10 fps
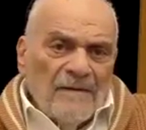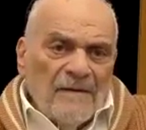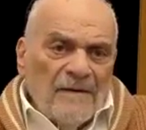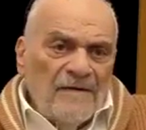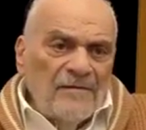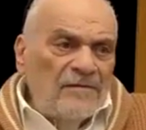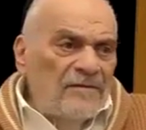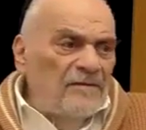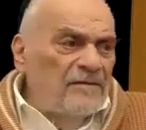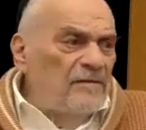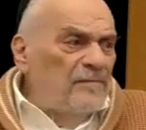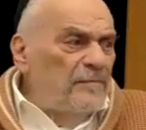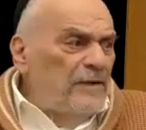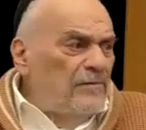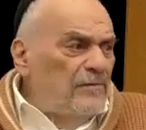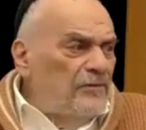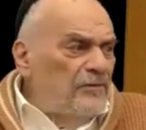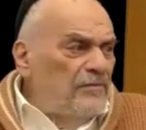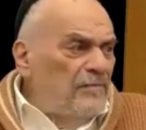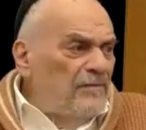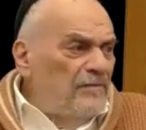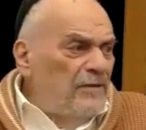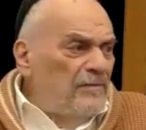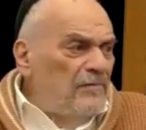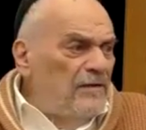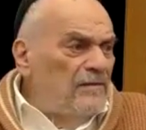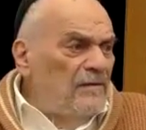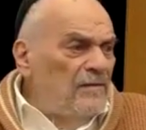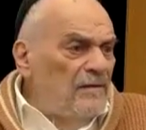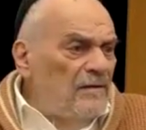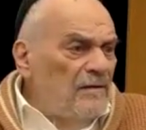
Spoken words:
hundreds of Perushim have been written